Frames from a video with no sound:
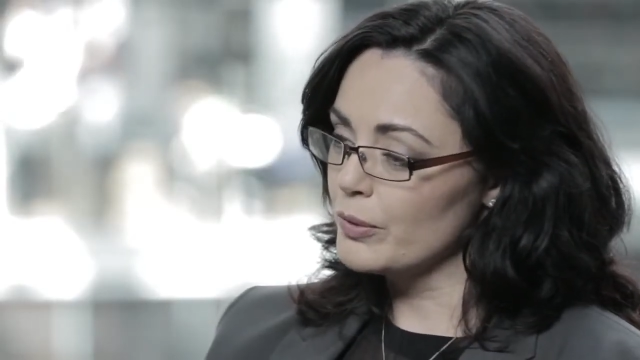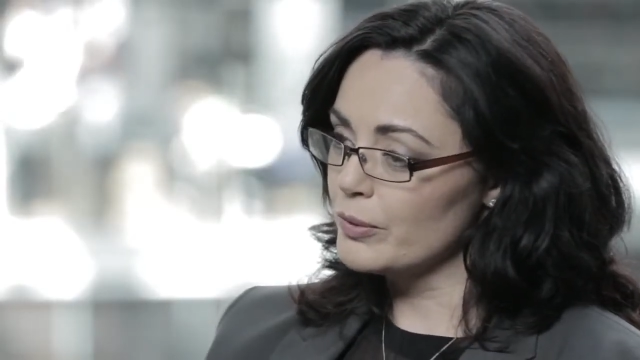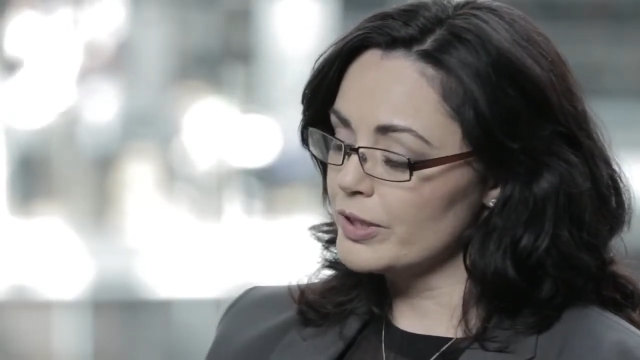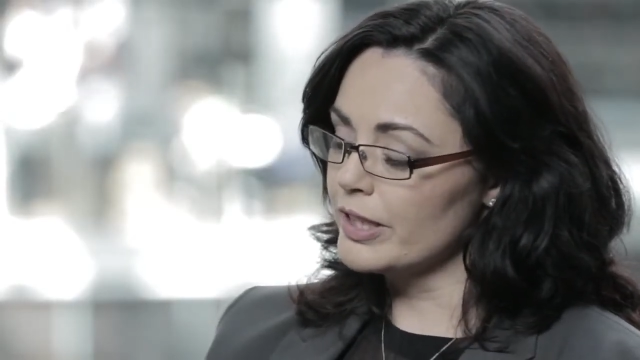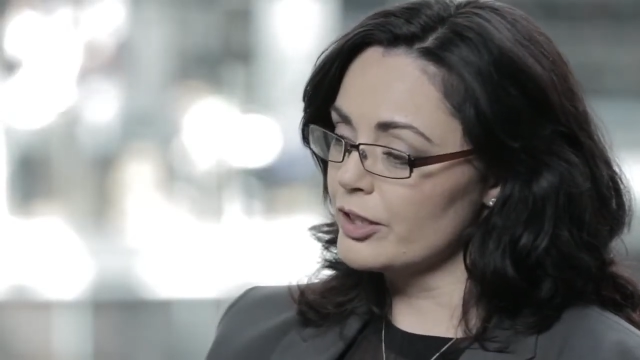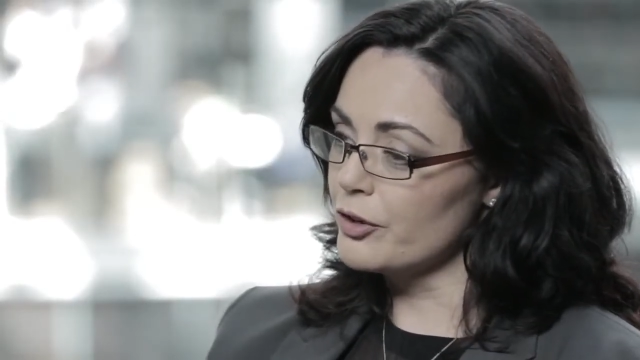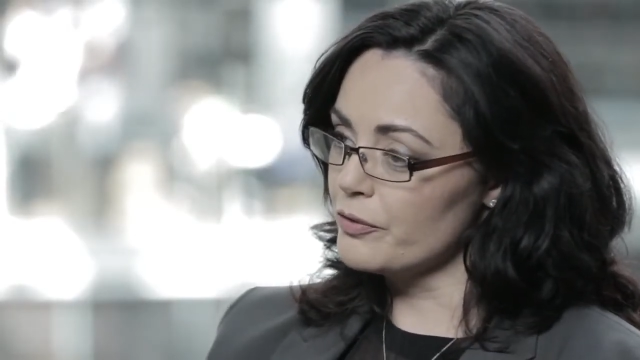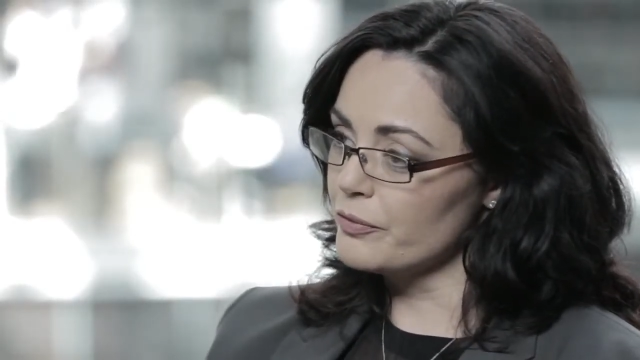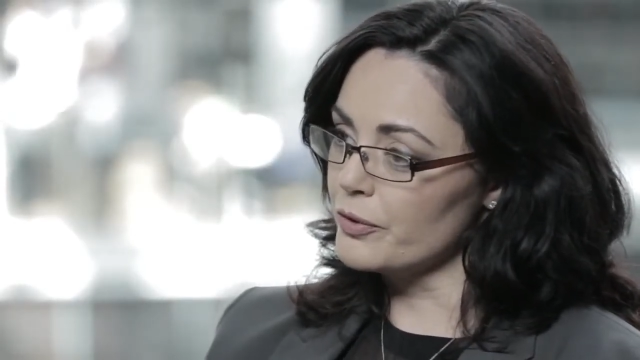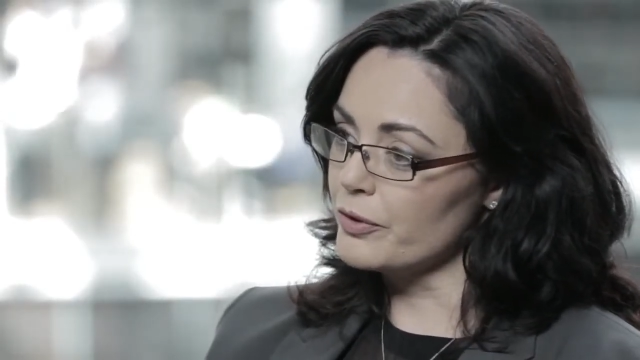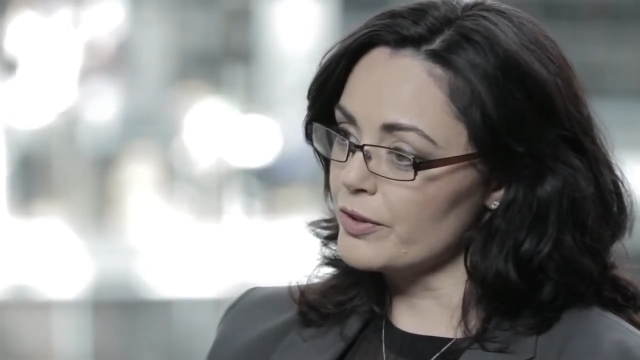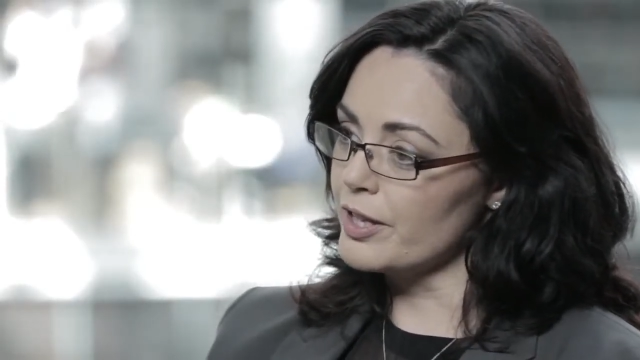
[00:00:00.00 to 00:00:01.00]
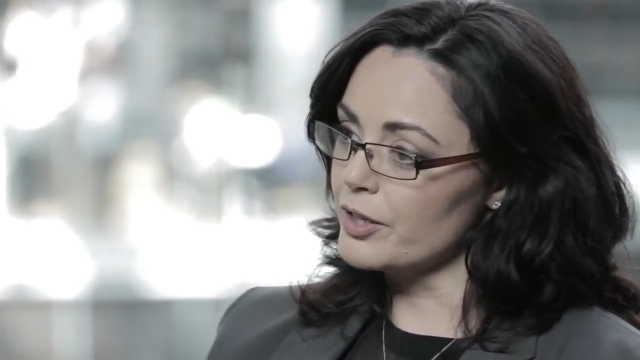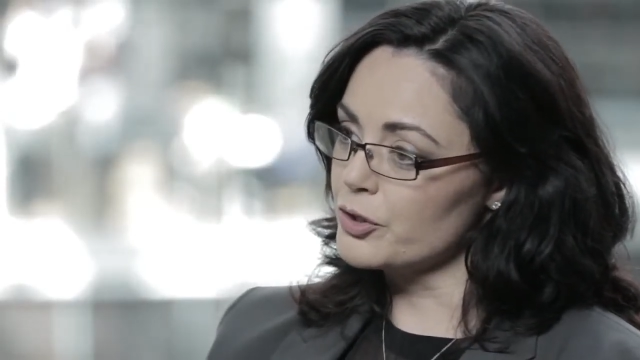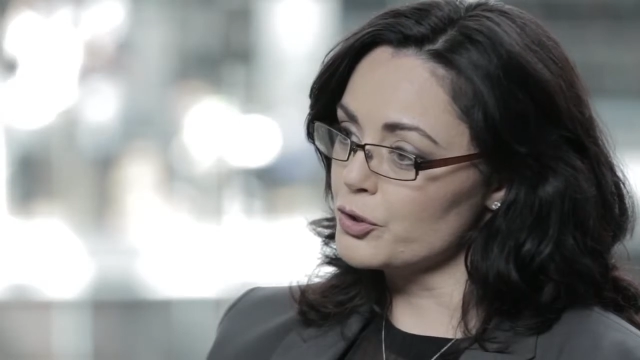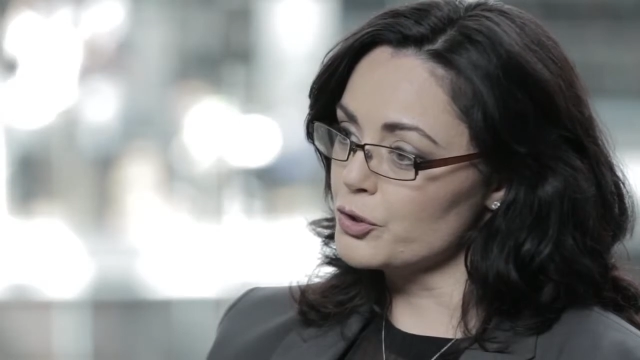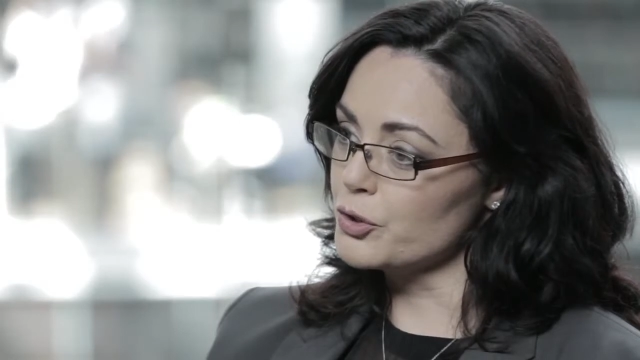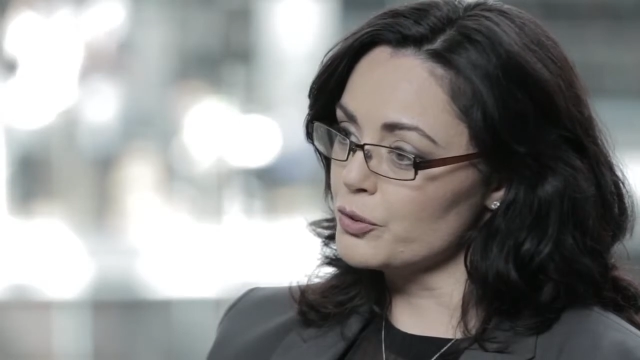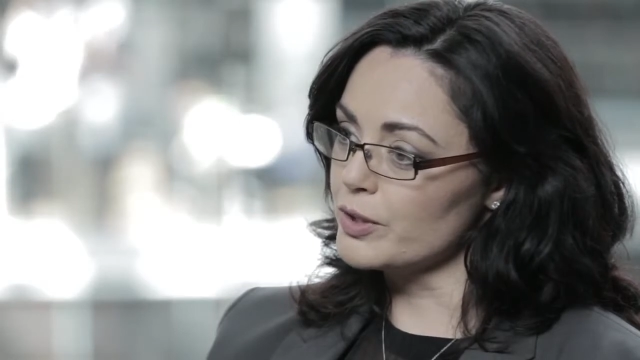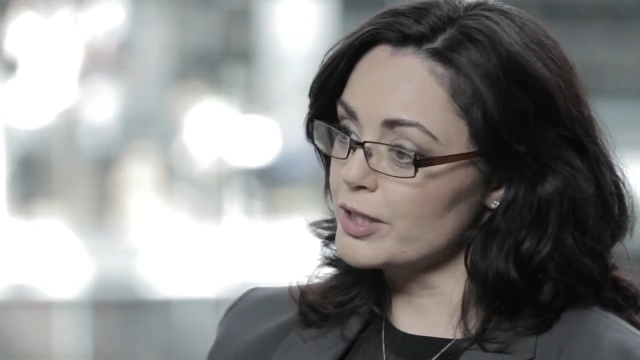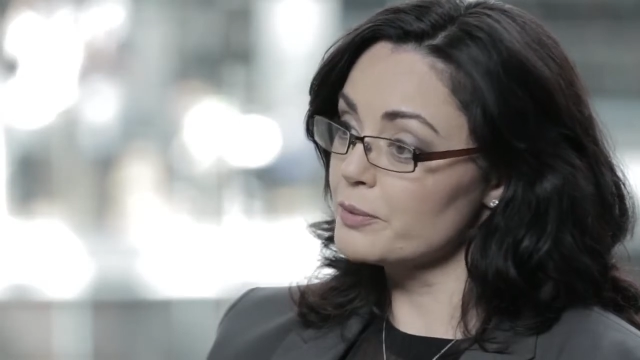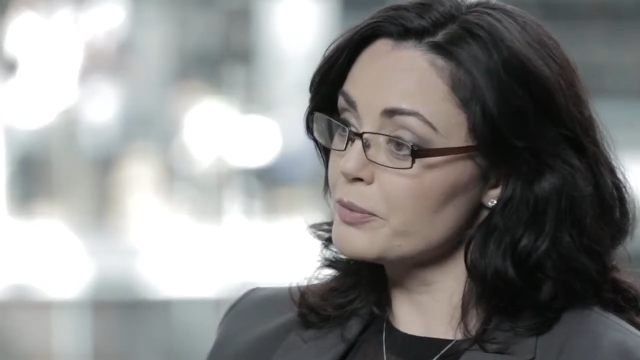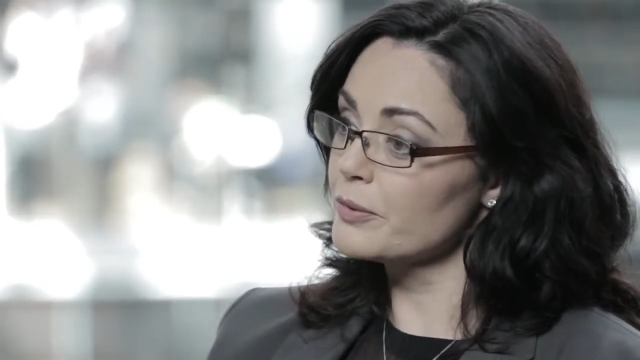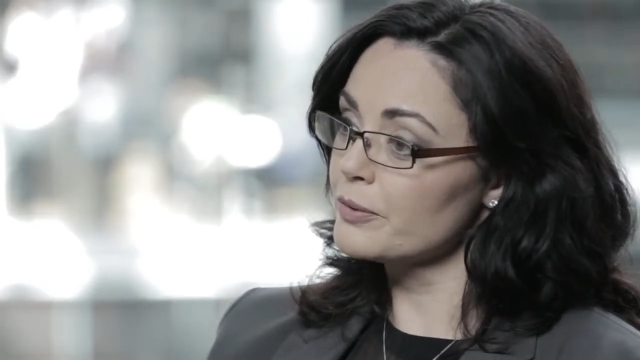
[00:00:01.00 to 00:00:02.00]
we would then convert that to a
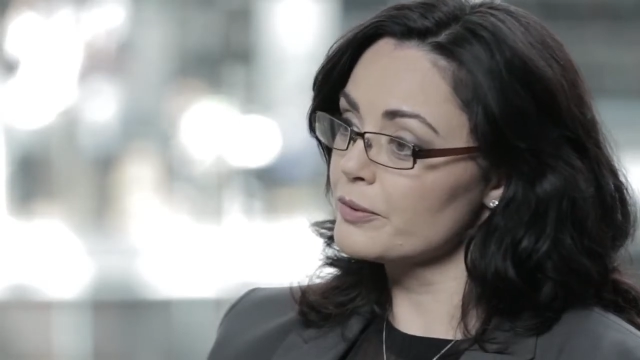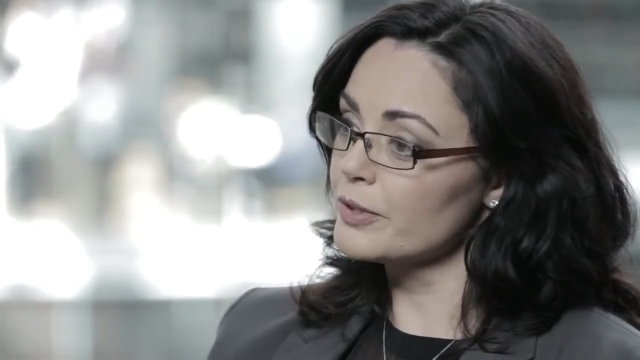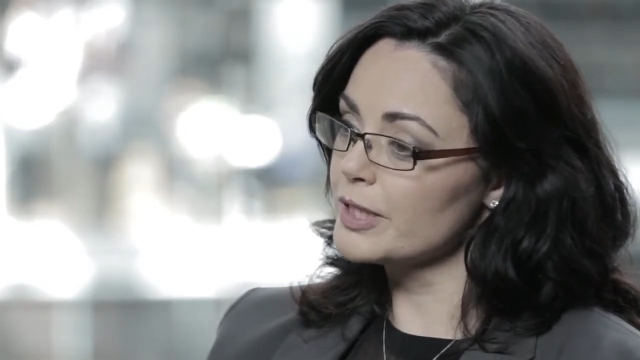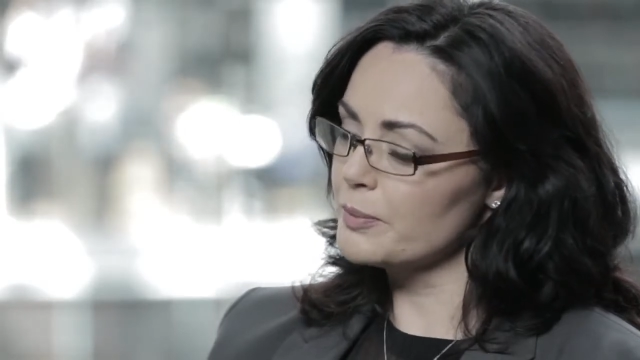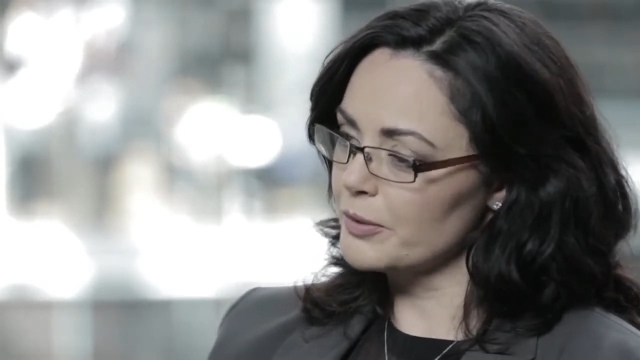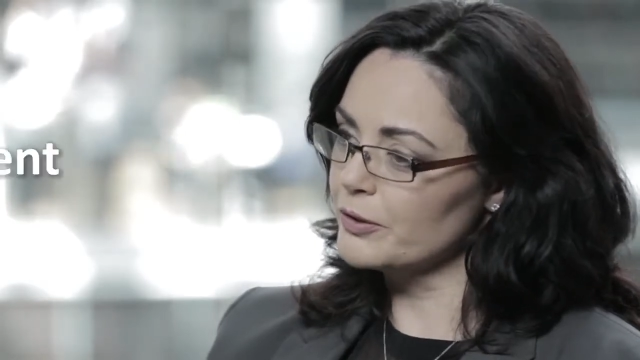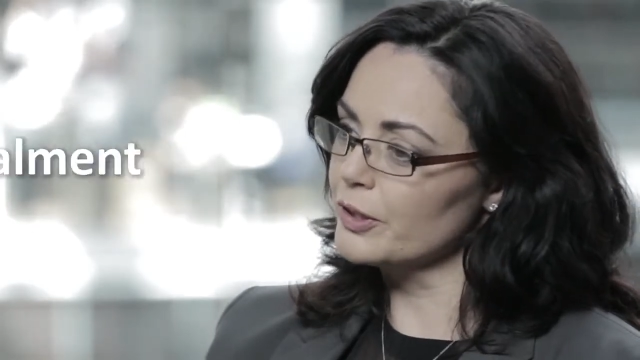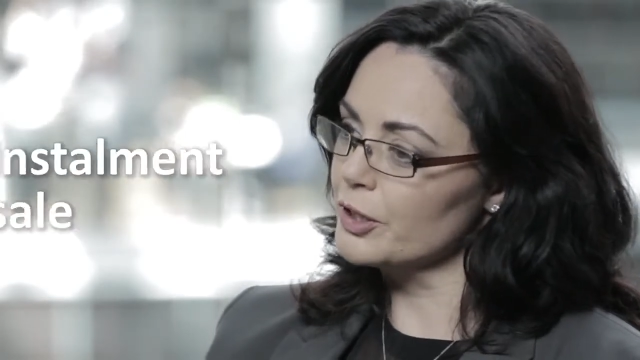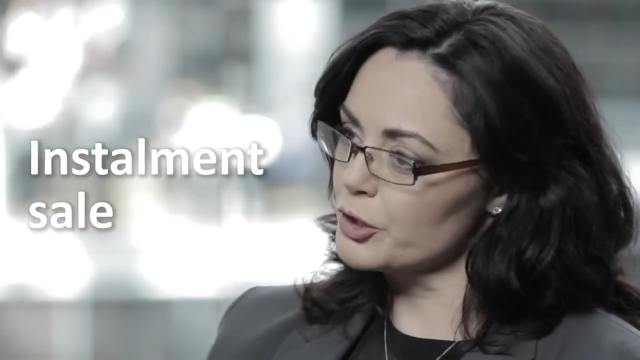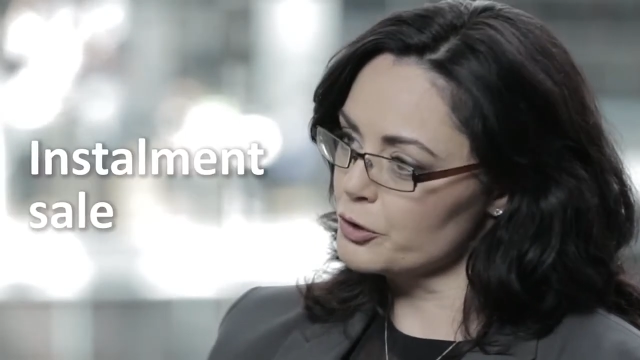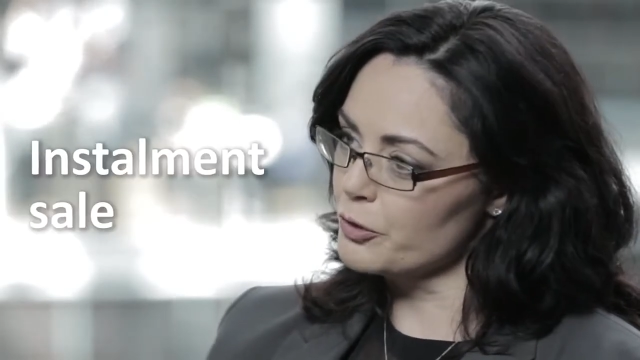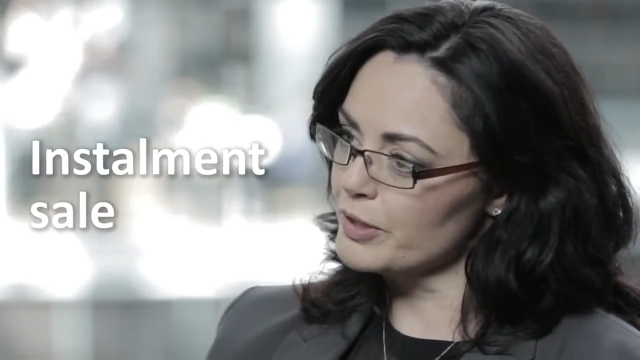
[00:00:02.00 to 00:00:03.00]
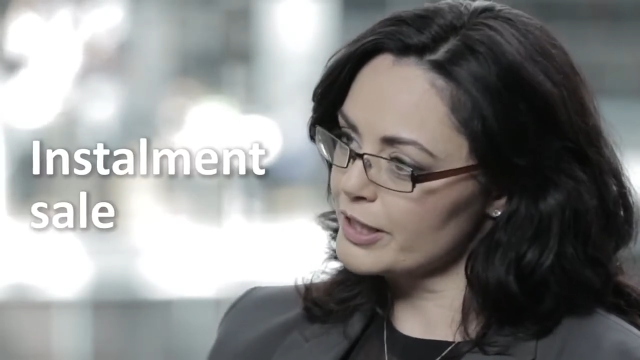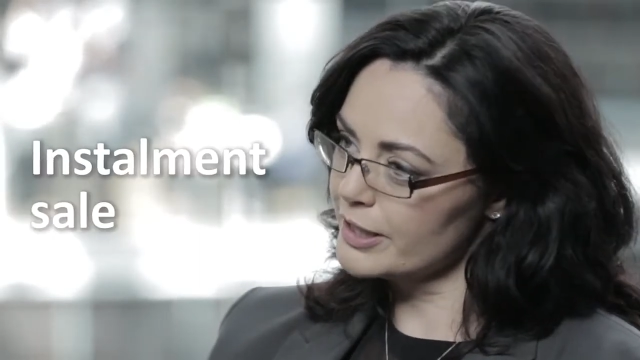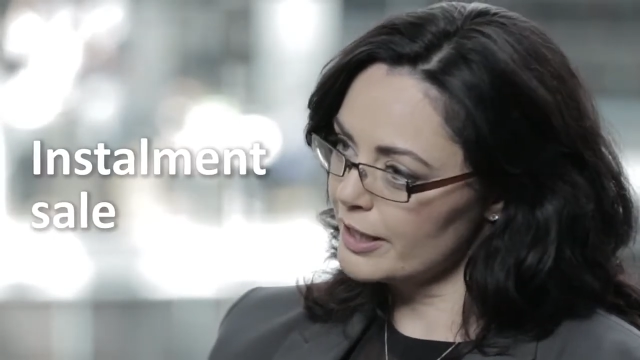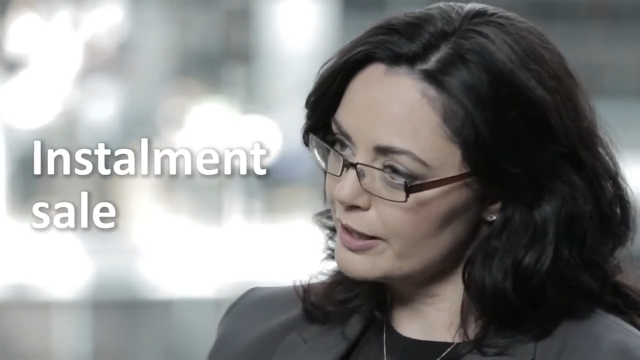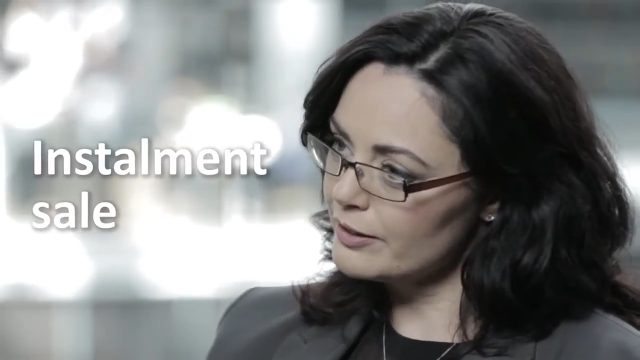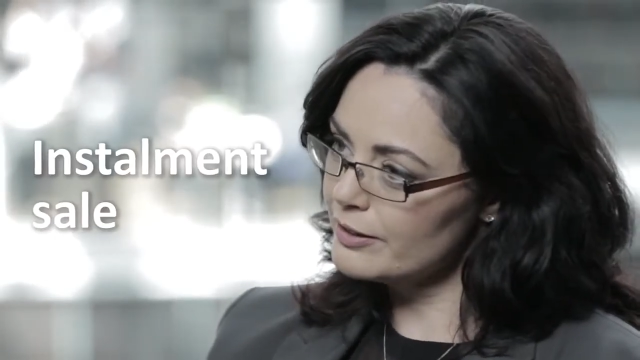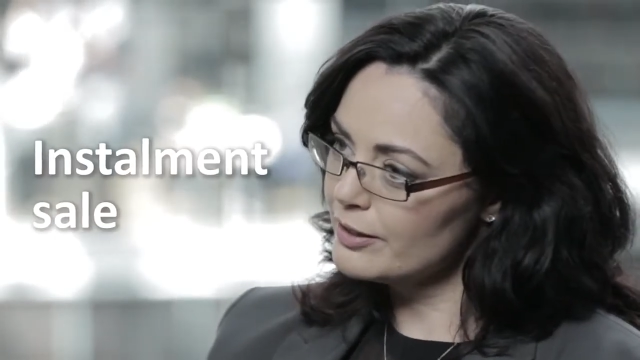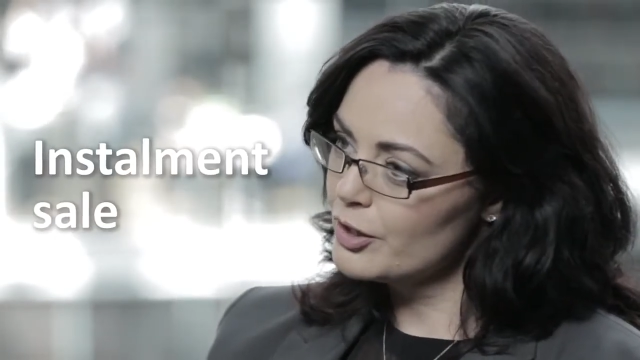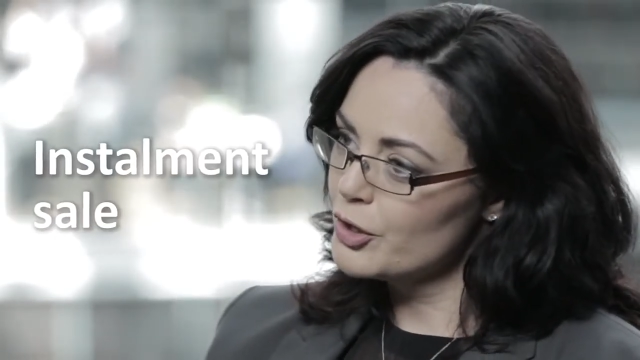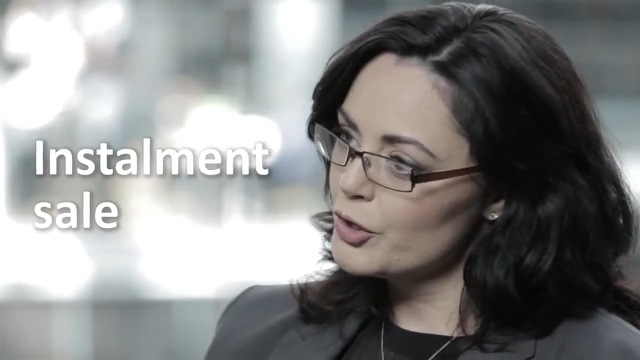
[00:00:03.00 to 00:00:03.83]
typical installment sale,